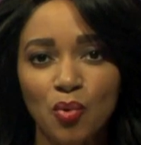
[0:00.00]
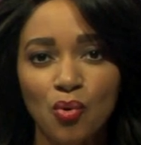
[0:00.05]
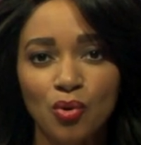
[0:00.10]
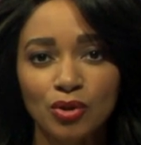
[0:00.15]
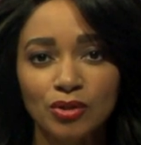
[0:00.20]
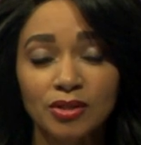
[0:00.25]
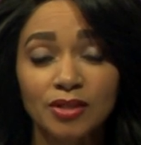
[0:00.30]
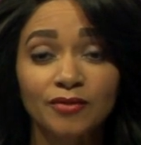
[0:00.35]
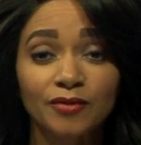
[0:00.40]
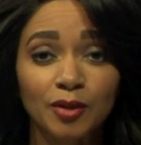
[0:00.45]

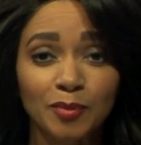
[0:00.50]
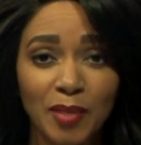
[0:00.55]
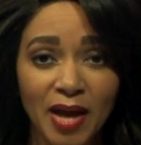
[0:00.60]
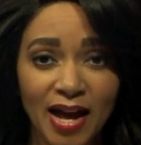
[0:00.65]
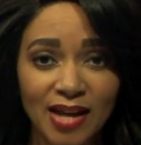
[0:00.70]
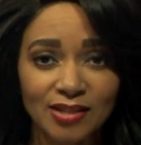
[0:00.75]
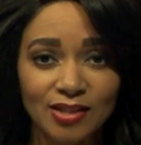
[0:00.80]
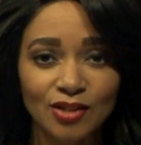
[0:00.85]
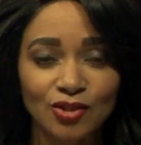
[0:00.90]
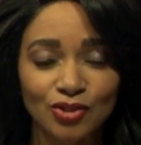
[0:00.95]
ports for
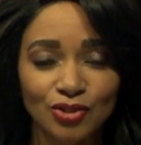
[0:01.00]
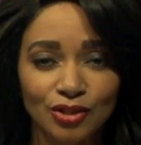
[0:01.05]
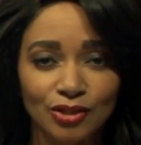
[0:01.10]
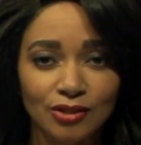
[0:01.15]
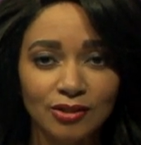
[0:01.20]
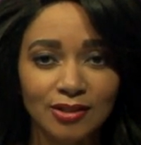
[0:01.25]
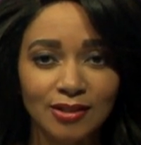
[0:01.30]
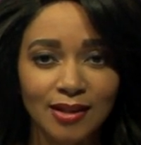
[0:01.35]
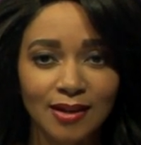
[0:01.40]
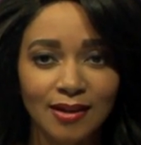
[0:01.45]

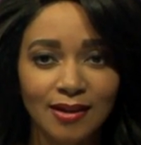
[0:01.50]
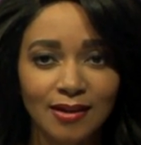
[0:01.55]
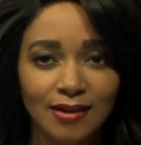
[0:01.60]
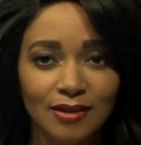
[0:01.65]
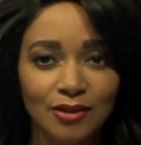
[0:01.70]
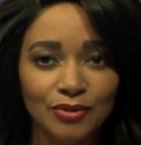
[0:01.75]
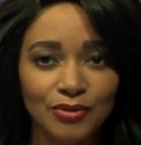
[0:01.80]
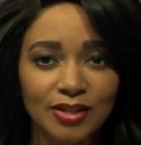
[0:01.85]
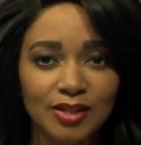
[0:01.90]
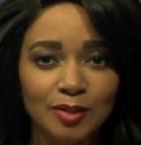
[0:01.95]
passengers.
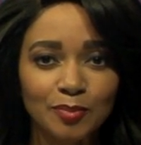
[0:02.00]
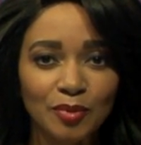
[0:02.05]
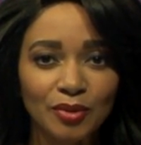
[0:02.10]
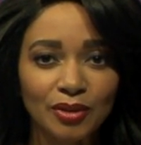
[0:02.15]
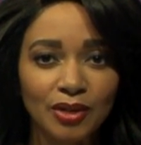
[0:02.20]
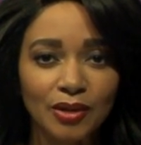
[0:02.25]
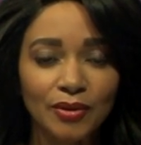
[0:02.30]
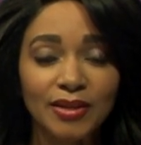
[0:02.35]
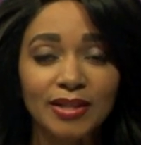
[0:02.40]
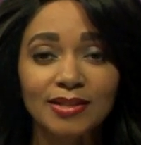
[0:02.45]

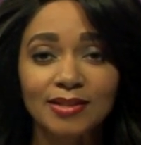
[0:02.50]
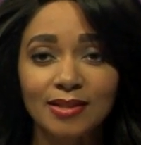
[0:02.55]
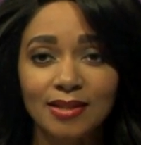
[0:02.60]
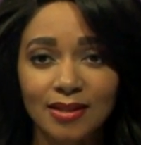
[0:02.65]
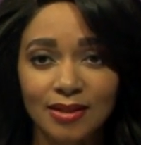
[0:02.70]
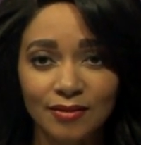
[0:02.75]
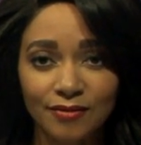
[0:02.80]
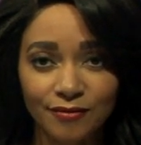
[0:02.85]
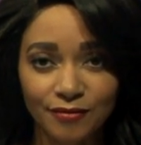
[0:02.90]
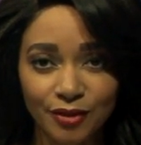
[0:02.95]
Greensboro is
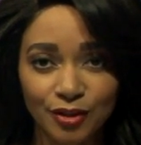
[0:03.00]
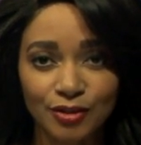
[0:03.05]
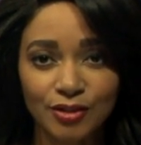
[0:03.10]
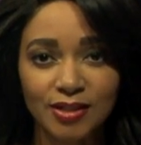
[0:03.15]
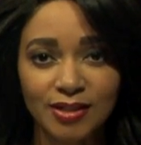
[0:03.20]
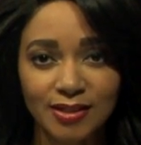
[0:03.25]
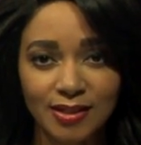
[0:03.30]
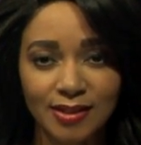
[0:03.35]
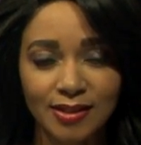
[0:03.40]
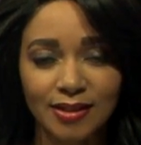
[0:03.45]
the
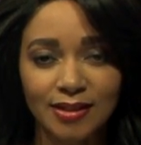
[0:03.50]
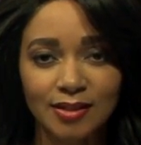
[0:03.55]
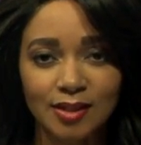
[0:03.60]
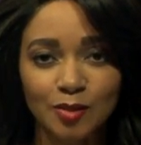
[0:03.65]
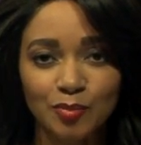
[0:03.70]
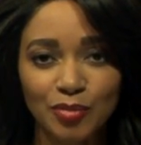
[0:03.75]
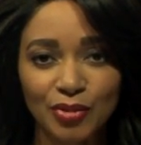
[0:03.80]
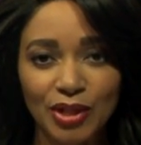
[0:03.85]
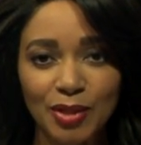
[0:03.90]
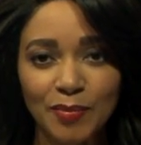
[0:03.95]
first city
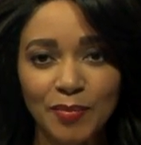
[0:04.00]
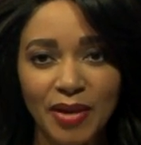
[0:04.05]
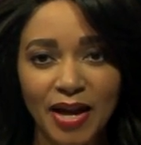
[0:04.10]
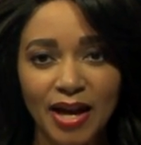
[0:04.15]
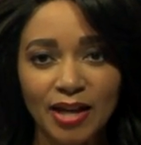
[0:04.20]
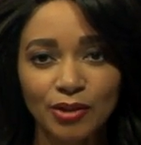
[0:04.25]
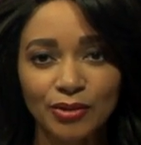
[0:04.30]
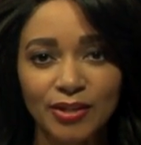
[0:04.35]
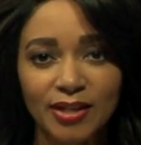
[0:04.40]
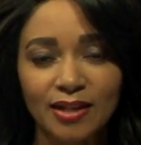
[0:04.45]
to bring
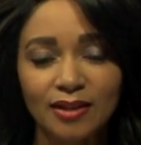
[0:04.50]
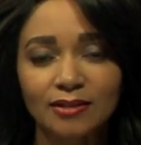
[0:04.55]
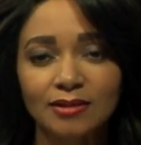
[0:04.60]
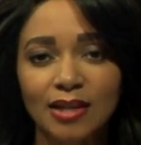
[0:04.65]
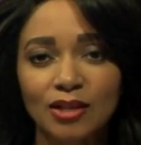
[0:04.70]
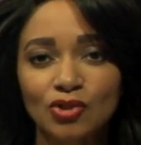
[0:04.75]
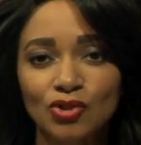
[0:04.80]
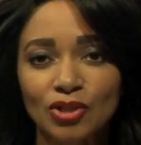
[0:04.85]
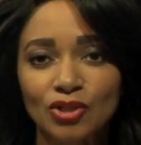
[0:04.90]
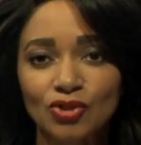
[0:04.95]
battery
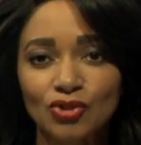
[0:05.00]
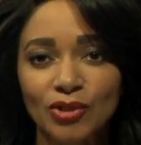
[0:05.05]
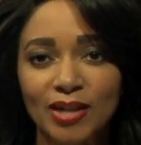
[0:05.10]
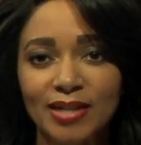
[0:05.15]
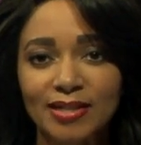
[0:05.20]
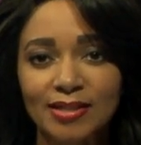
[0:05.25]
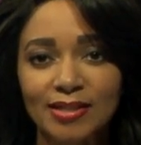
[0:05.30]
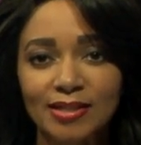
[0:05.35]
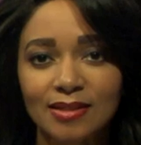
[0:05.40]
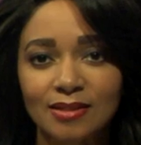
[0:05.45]
electric
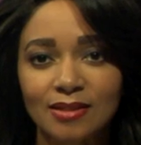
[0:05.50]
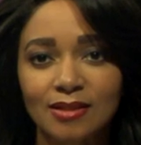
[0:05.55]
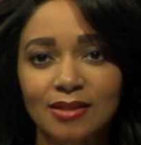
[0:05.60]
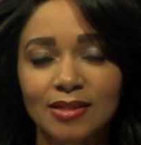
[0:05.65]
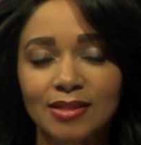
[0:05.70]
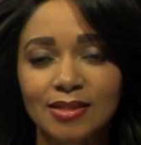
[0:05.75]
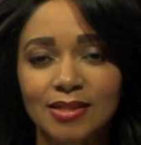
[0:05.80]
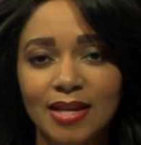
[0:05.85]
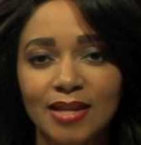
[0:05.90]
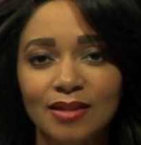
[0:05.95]
transit to
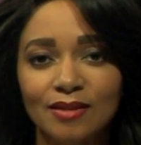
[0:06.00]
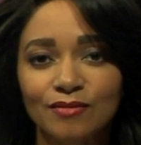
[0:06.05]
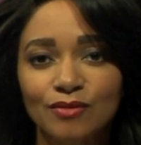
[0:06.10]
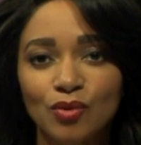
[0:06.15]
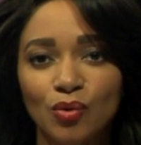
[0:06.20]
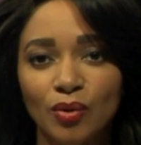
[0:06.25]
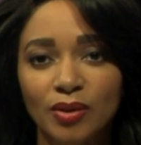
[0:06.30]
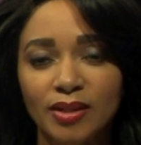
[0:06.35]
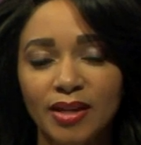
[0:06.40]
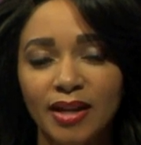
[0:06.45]
the state of
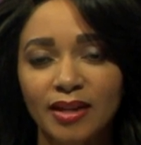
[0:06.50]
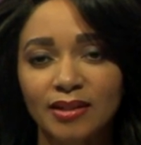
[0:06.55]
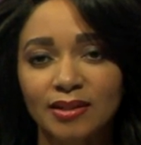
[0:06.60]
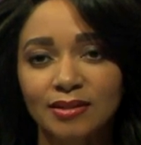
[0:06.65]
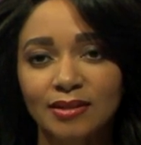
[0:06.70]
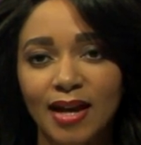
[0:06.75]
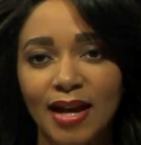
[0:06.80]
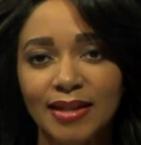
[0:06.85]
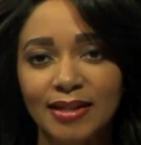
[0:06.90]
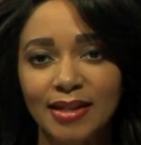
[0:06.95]
North
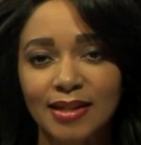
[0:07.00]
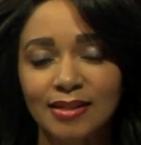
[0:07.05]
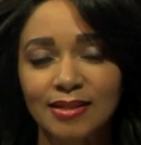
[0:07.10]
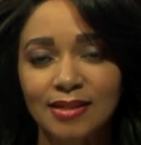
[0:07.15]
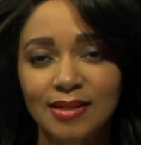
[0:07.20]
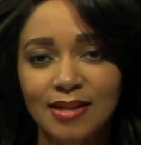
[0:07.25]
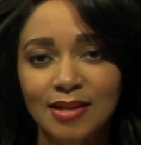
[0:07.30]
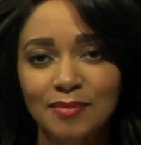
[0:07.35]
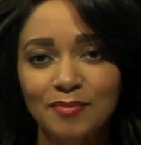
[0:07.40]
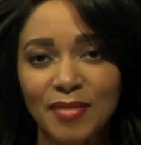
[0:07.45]
Carolina,
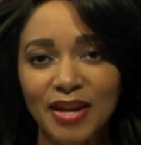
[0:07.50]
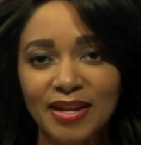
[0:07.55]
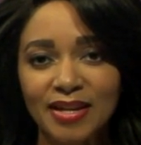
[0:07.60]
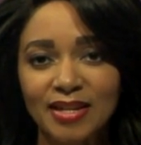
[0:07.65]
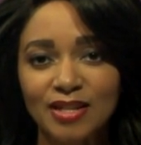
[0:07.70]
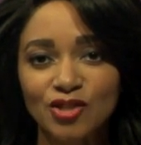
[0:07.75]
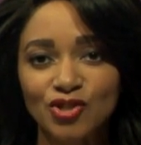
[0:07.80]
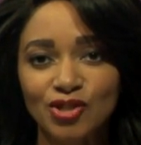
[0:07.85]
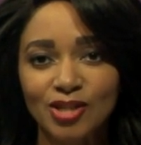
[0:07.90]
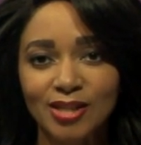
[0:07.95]

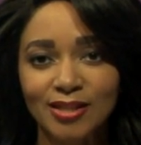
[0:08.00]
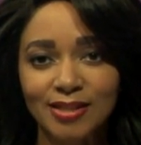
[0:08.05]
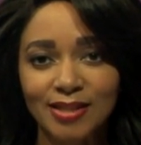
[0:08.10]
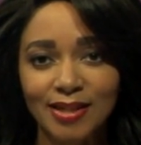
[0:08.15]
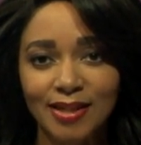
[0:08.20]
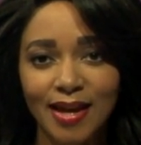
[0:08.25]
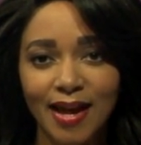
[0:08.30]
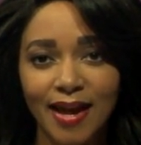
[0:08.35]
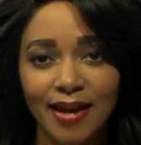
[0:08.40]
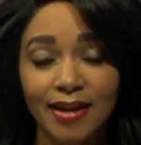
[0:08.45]
making
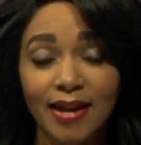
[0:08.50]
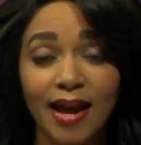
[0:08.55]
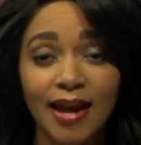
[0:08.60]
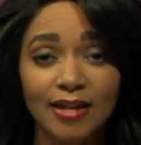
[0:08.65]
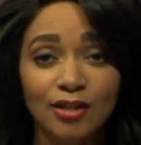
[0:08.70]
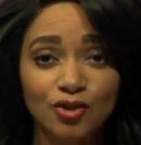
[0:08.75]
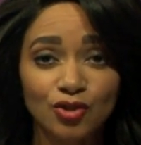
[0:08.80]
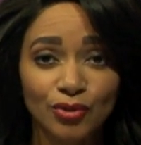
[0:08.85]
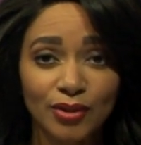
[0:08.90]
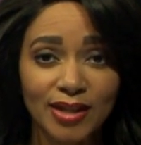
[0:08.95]
GTA
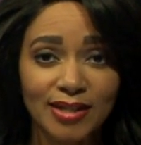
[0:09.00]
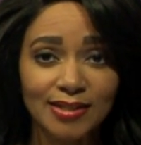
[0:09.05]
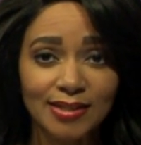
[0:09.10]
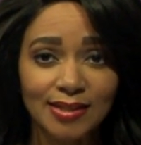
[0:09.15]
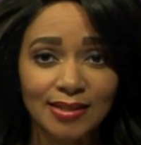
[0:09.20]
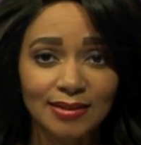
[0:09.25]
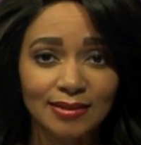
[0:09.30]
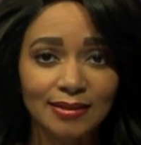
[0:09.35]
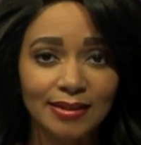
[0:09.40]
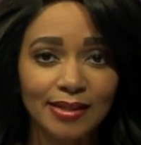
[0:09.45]
a
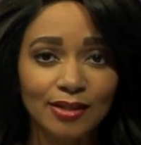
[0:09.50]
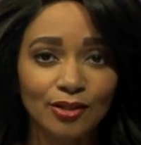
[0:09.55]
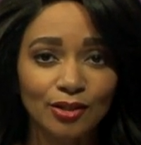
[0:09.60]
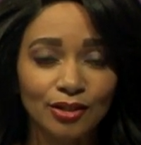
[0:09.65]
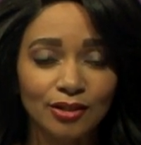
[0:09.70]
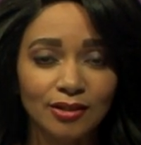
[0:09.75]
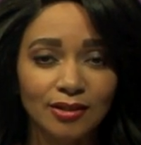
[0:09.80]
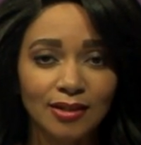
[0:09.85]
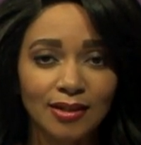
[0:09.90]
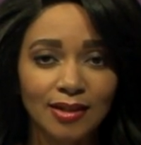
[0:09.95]
transit
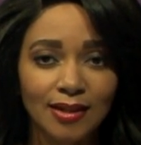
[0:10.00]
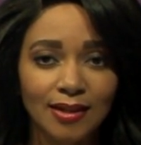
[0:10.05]
leader.